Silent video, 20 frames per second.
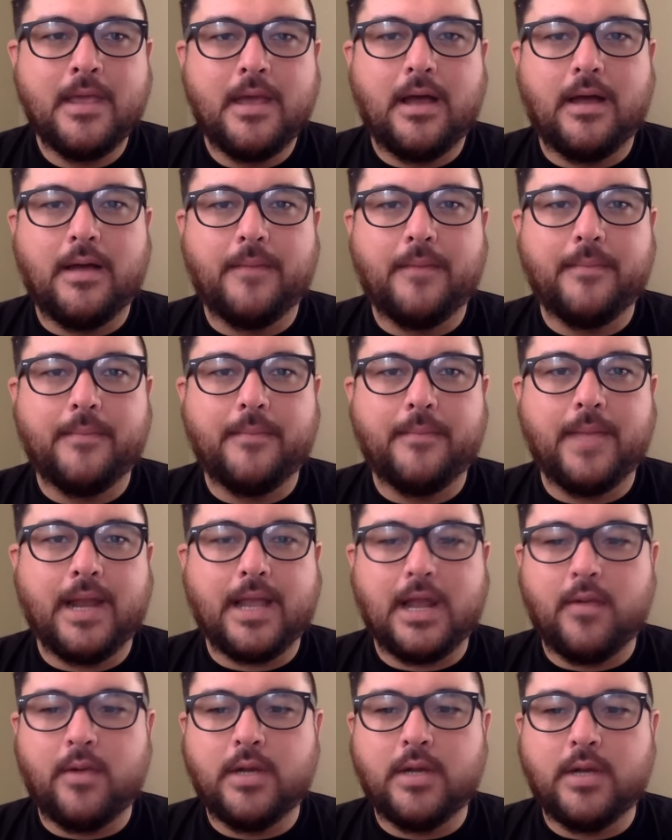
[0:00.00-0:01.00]
And
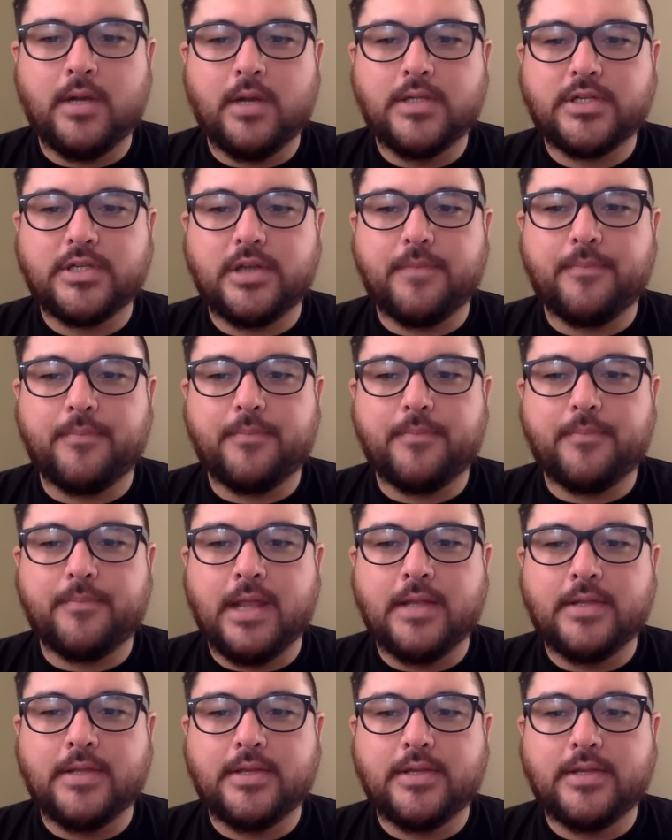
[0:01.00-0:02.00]
I kind of want to just jump
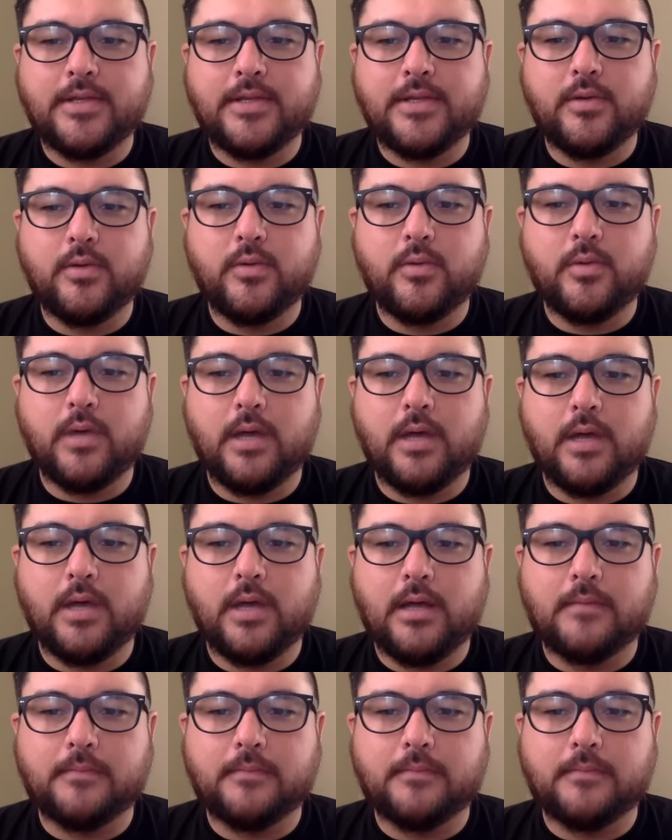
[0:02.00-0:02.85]
right into